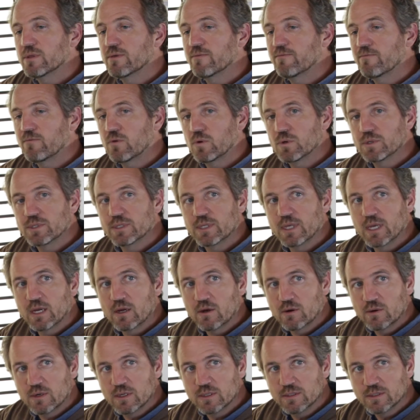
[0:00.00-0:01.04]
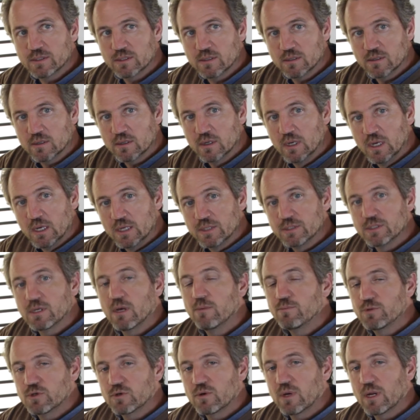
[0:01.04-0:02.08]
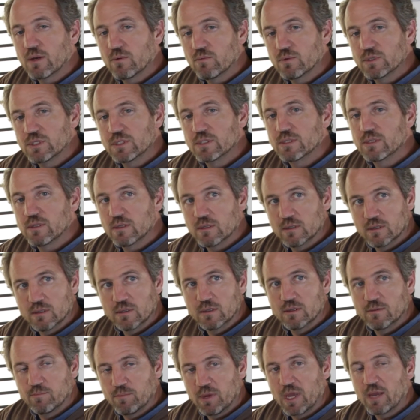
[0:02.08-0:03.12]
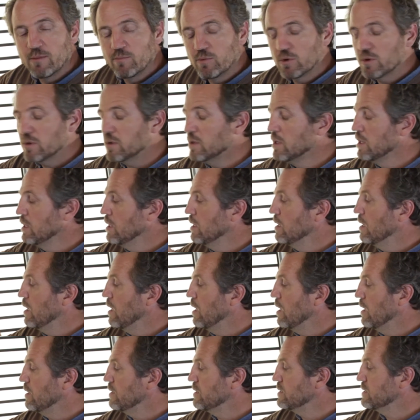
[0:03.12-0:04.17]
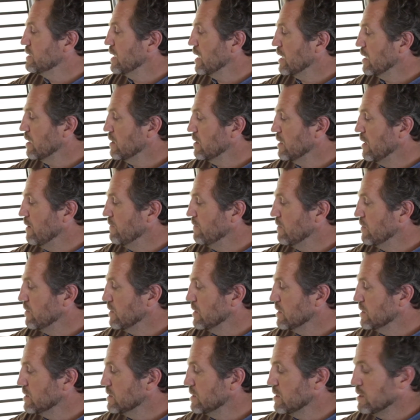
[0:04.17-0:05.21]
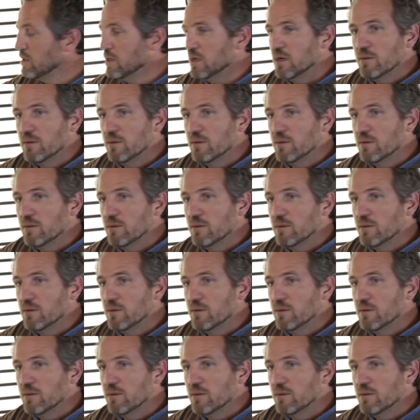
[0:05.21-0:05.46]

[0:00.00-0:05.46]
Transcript: The first layer is the substrate, which is the paper. The second level is the